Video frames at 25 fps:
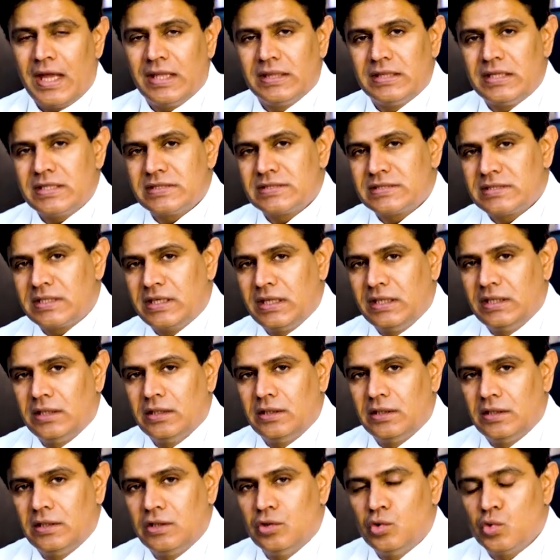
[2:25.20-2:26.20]
and the
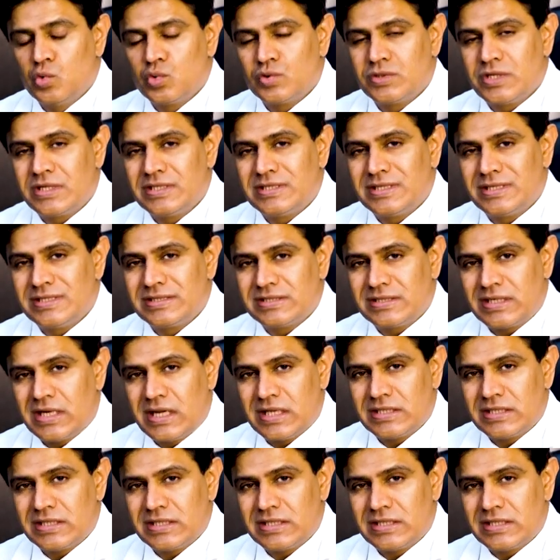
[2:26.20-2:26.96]
skin loses its